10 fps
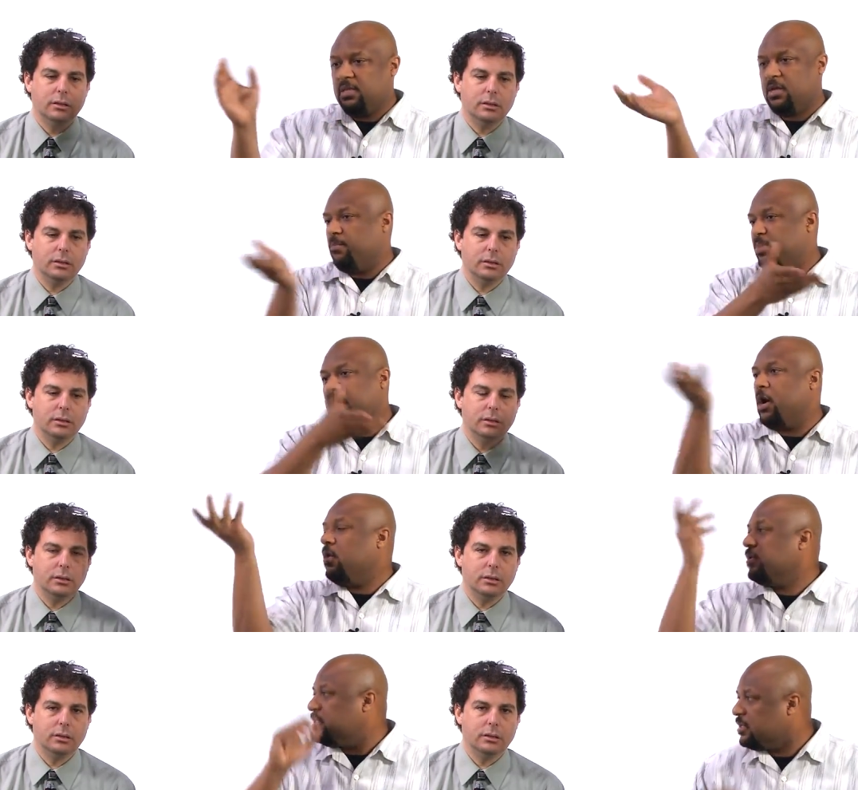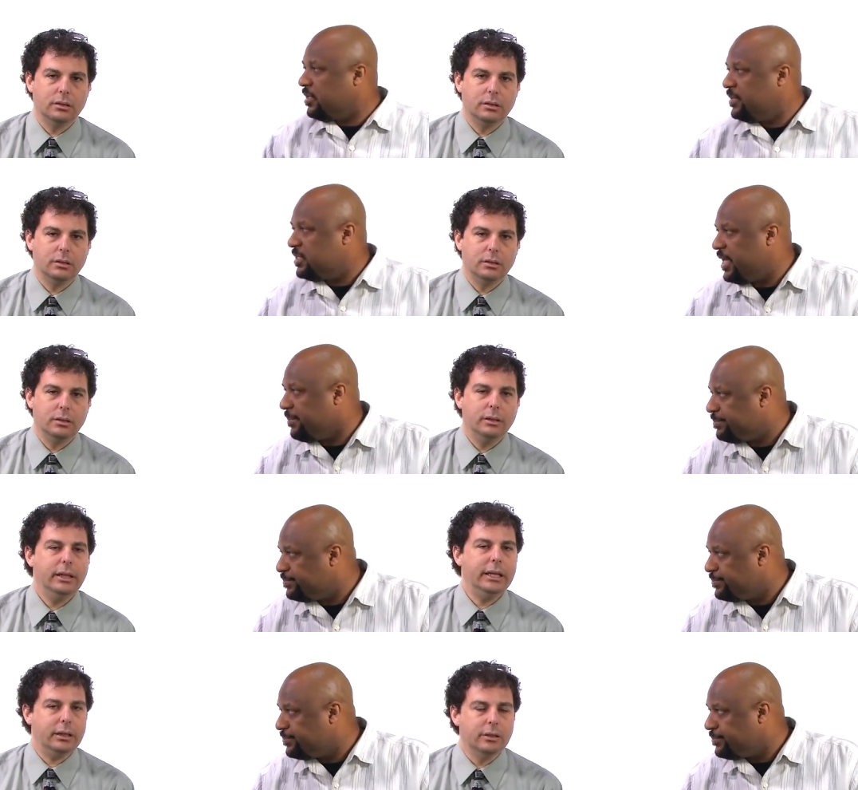Speaker 1: you know, big O, it's going to be the same.
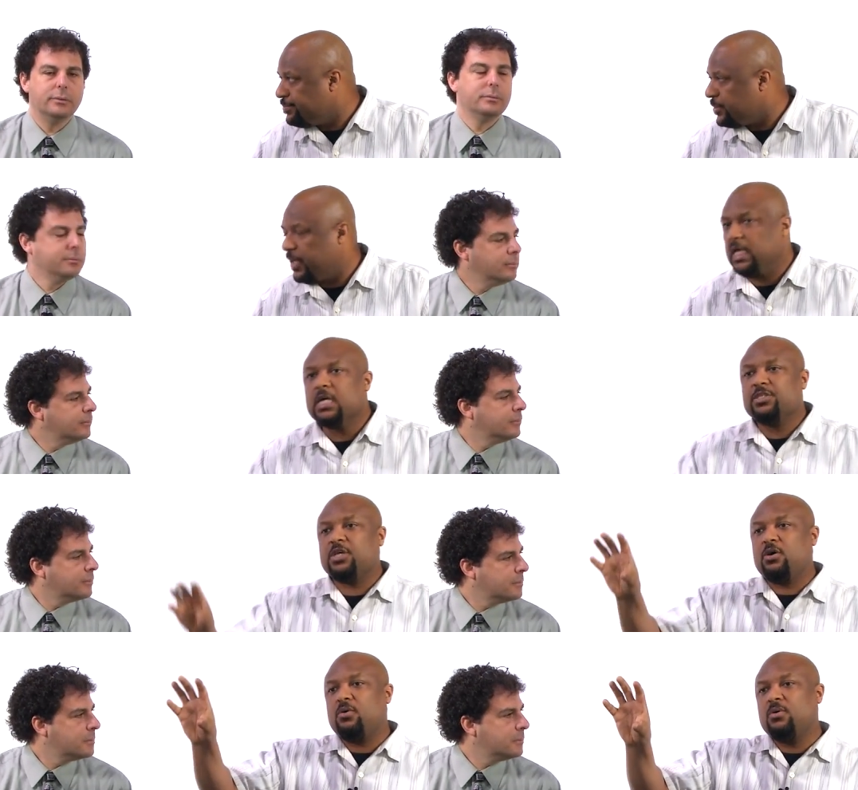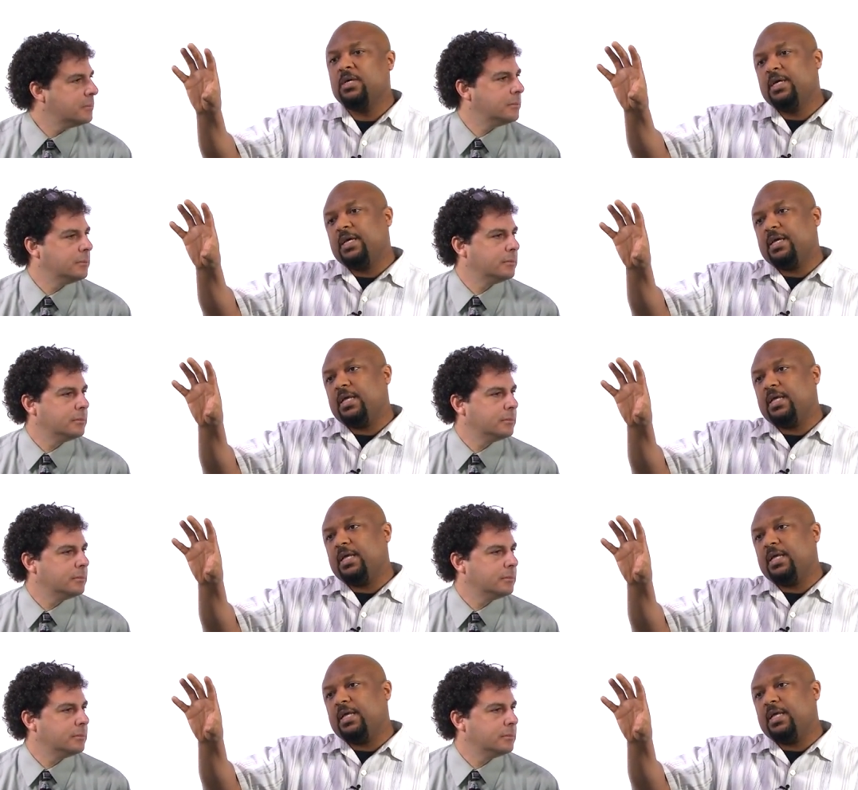Neat. All right. So